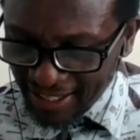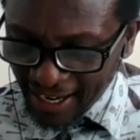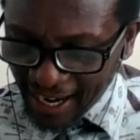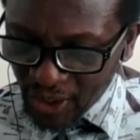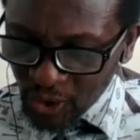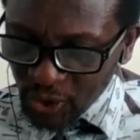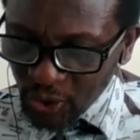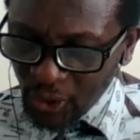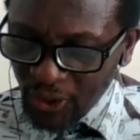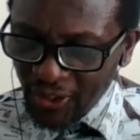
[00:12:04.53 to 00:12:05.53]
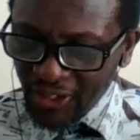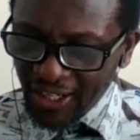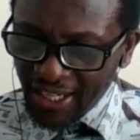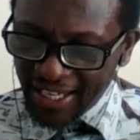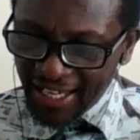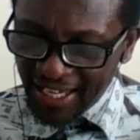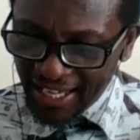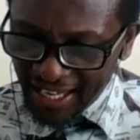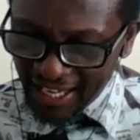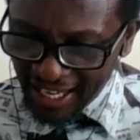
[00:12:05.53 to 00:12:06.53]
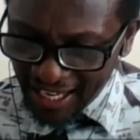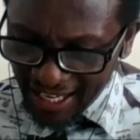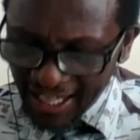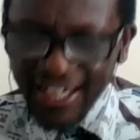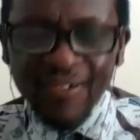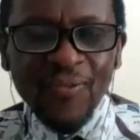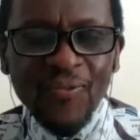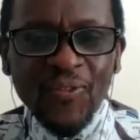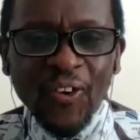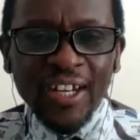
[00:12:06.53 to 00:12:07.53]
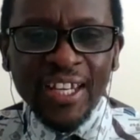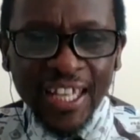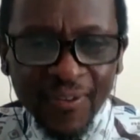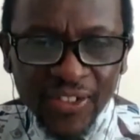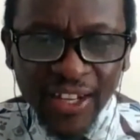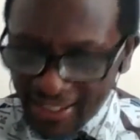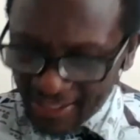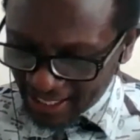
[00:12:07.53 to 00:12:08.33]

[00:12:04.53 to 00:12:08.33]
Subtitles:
And also, he forgives us,